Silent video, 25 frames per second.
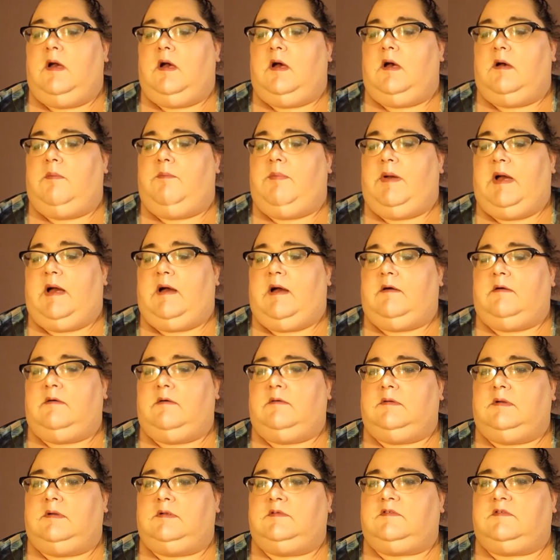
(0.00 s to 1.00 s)

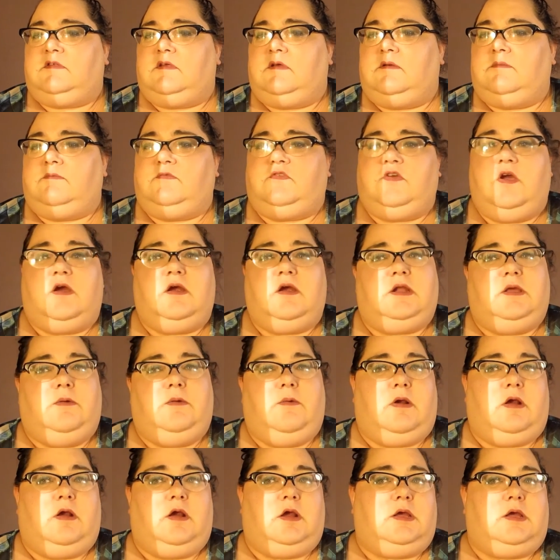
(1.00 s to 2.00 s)
about some charity
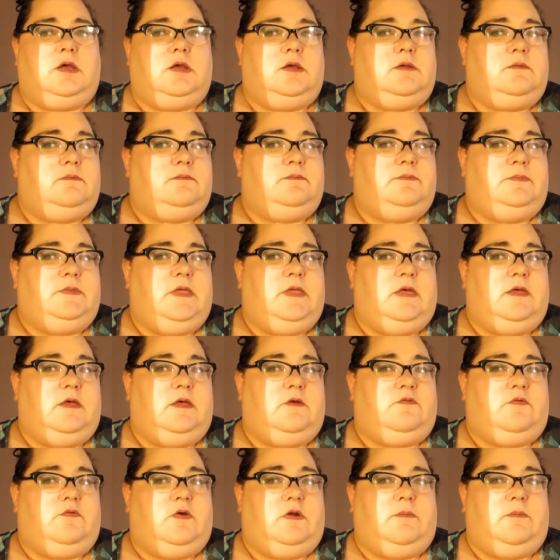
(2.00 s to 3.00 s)
work that a
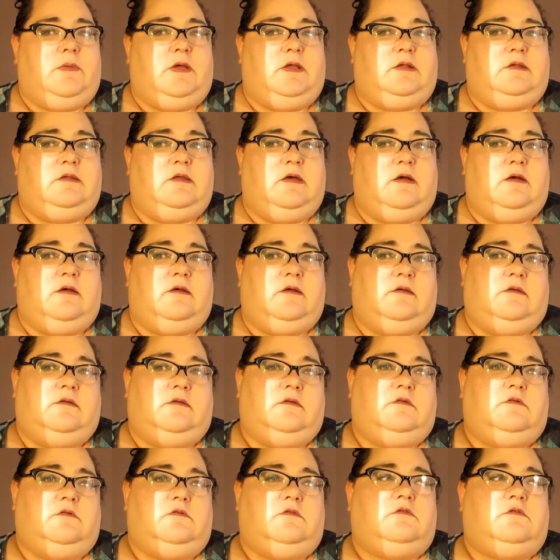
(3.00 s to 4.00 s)
friend of mine
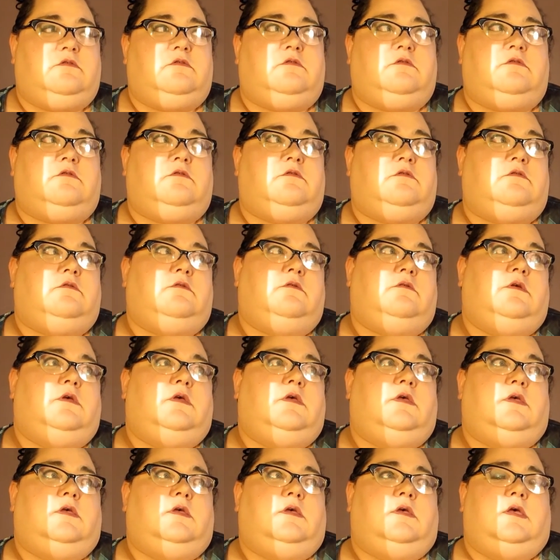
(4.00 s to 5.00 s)
does.
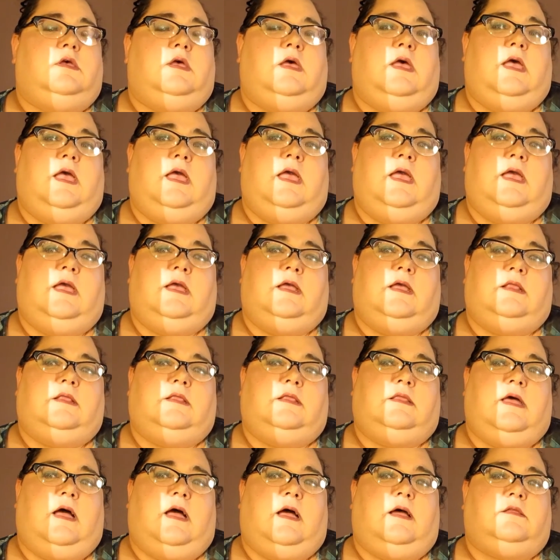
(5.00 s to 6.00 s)

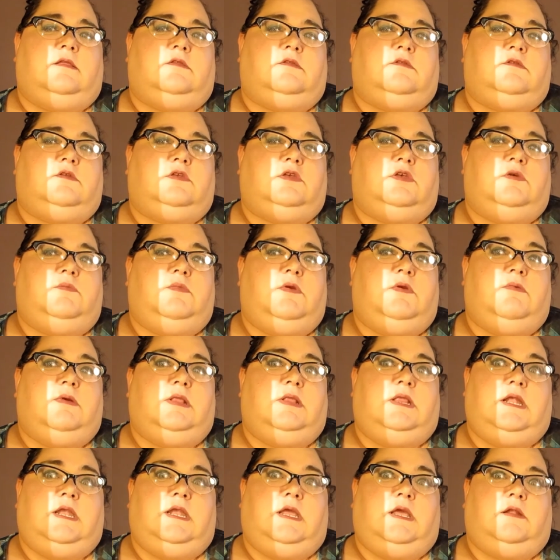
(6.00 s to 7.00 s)
And that could be
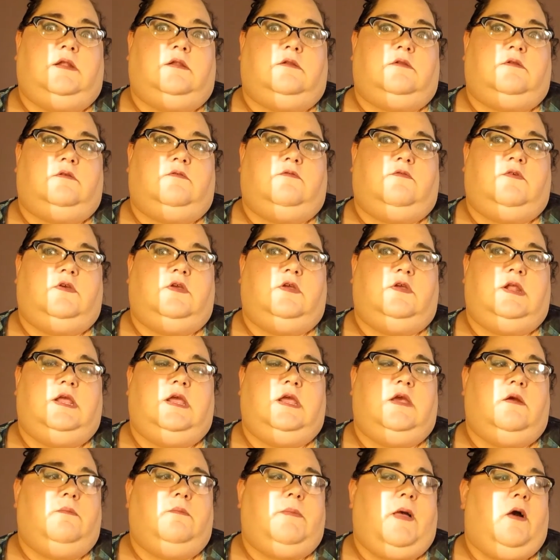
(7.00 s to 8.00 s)
really neat for you to
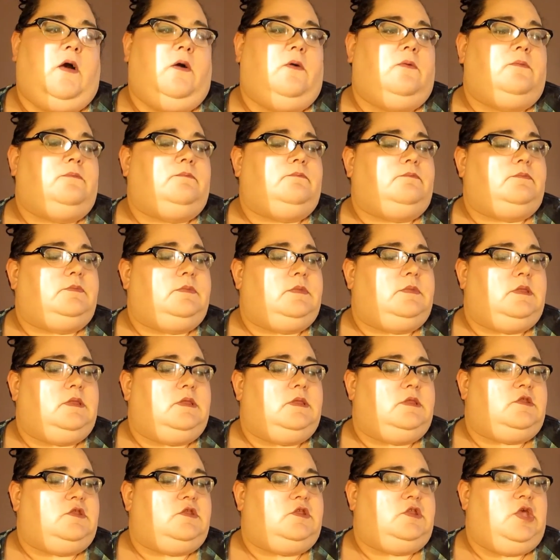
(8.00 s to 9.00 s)
hear about.
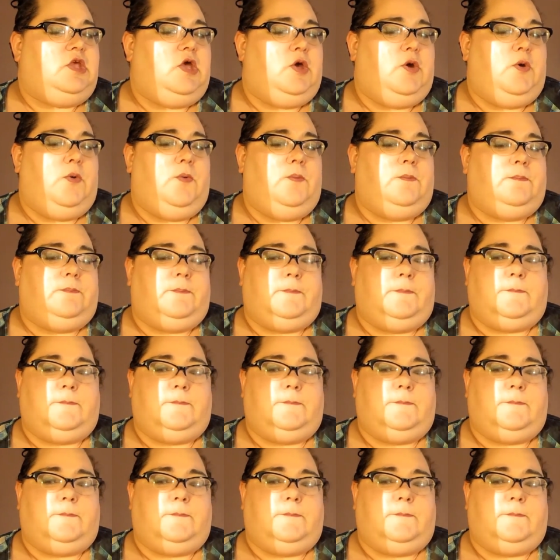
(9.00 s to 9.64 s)
So,